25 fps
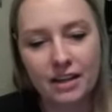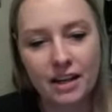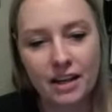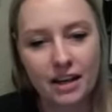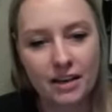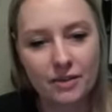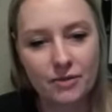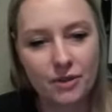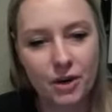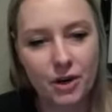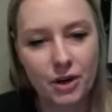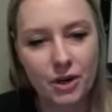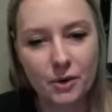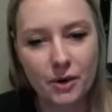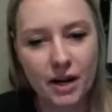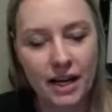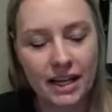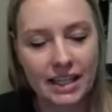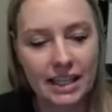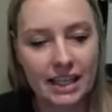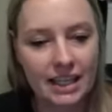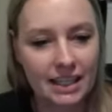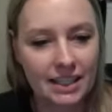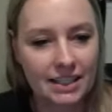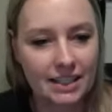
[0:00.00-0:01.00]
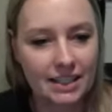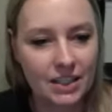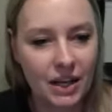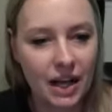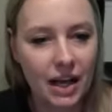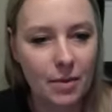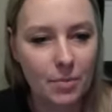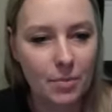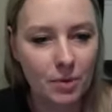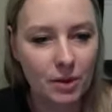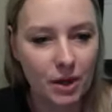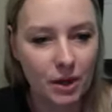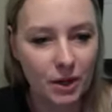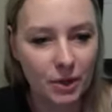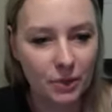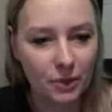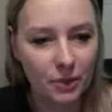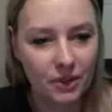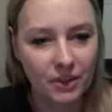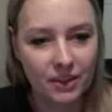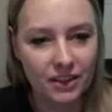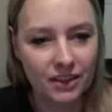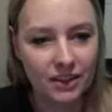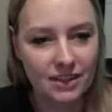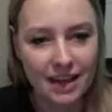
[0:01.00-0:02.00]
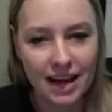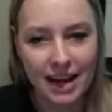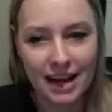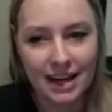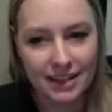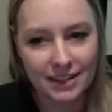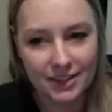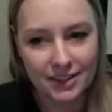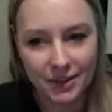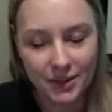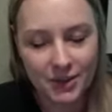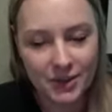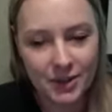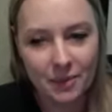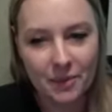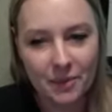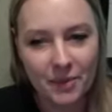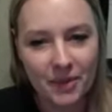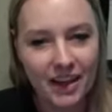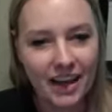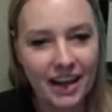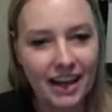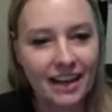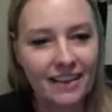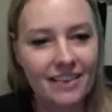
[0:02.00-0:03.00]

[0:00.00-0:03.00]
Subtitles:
a photo I needed to upload with the size or something,